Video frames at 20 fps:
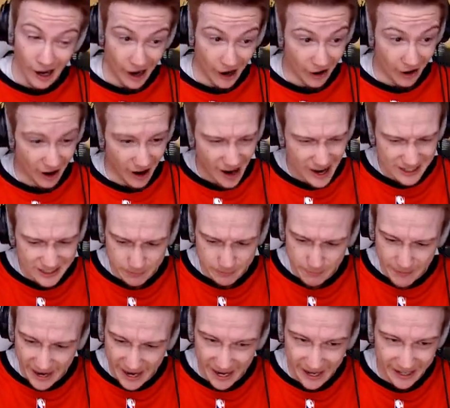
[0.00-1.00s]

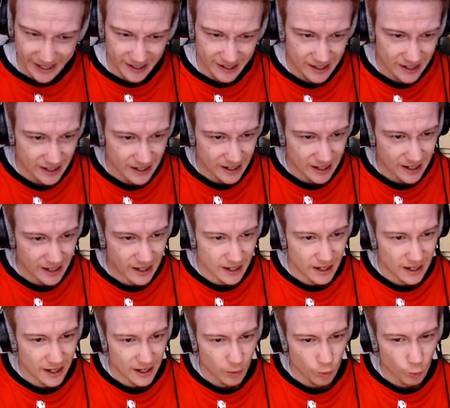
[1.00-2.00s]
Osman.
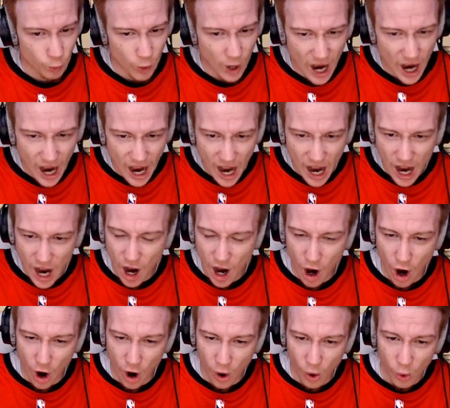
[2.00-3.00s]

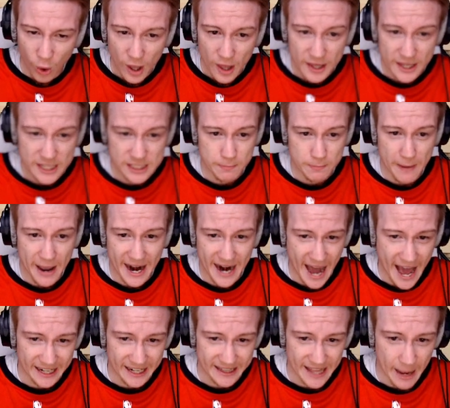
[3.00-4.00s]
Whoa. This man
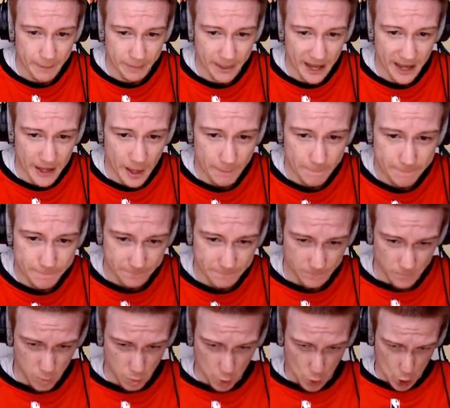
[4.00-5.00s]
added that behind the.
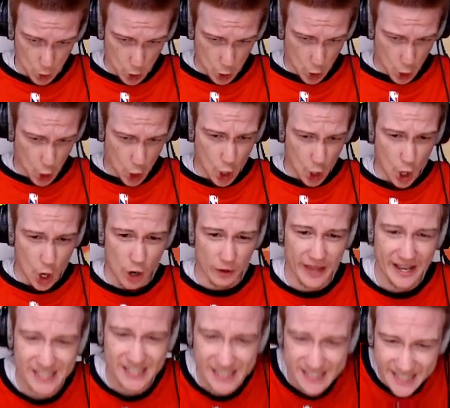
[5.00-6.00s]
Ooh,
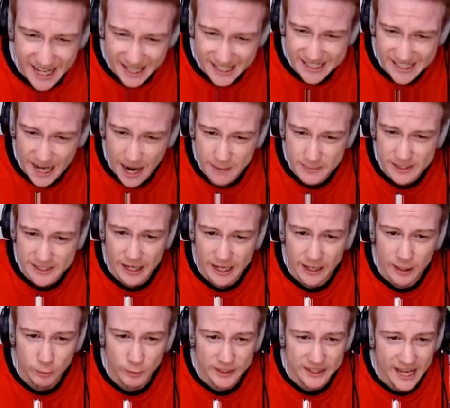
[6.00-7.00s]
that's the second time he's hit
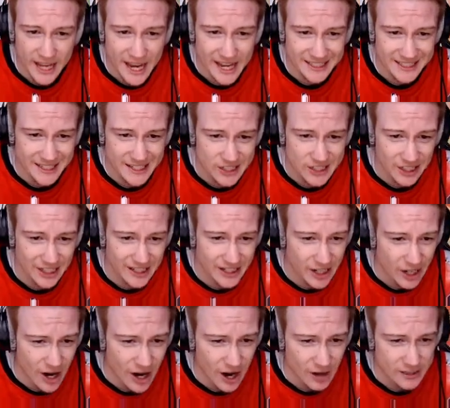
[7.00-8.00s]
him with this into the
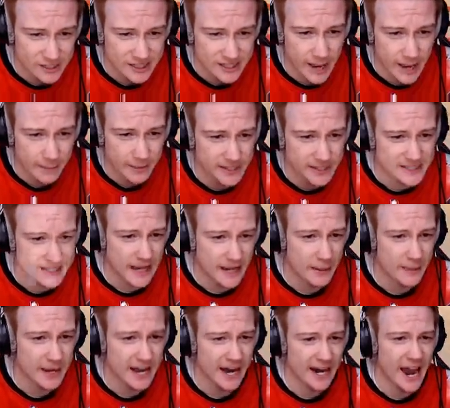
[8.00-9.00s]
Euro step, time
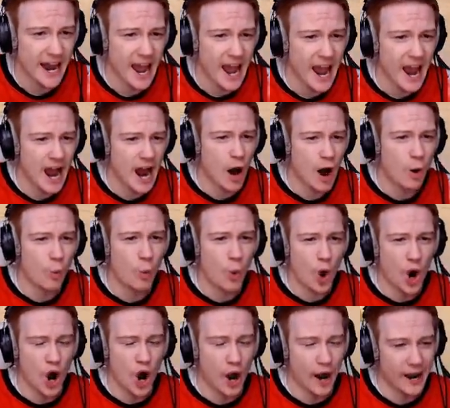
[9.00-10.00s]
he got an
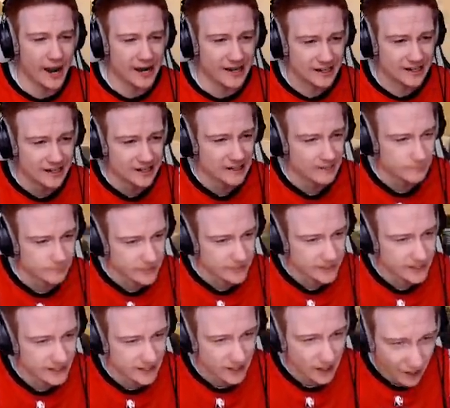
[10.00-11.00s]
L1.
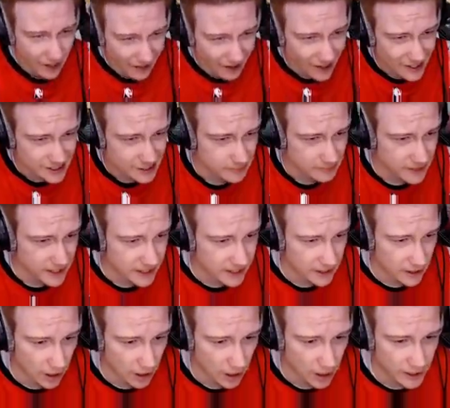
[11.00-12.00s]
Osman,
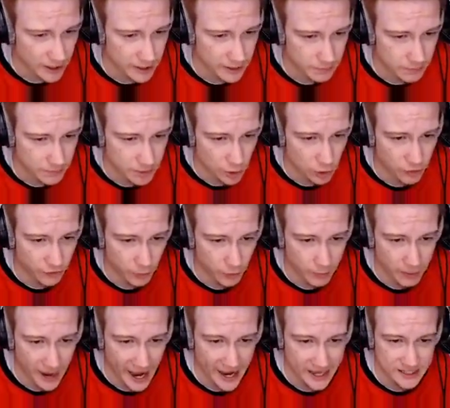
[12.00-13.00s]
Harden, beautiful
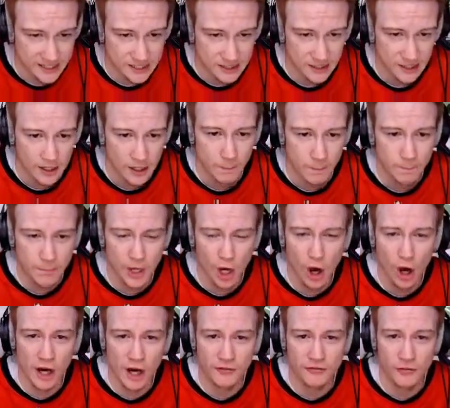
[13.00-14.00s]
pass.
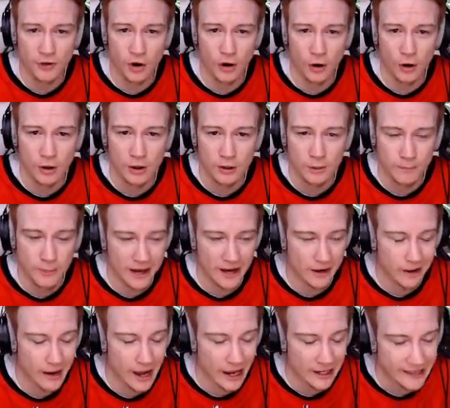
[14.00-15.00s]
Beautiful. Better
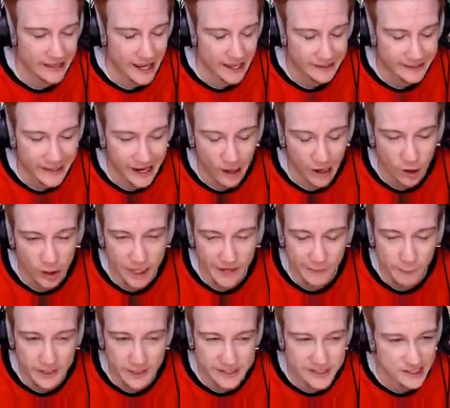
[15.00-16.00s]
knock that down. Give
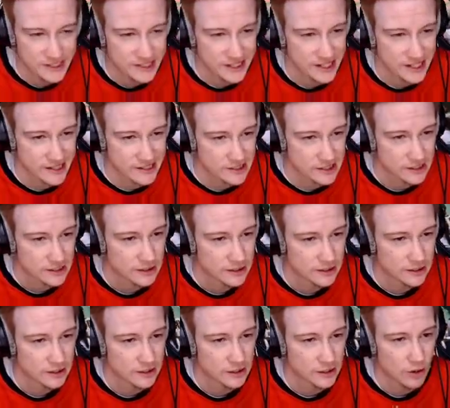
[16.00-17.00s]
him his assist.
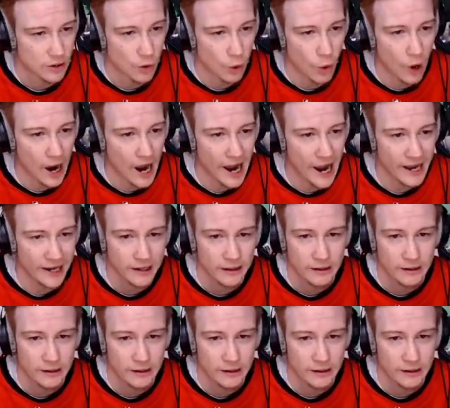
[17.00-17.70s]
Kawhi.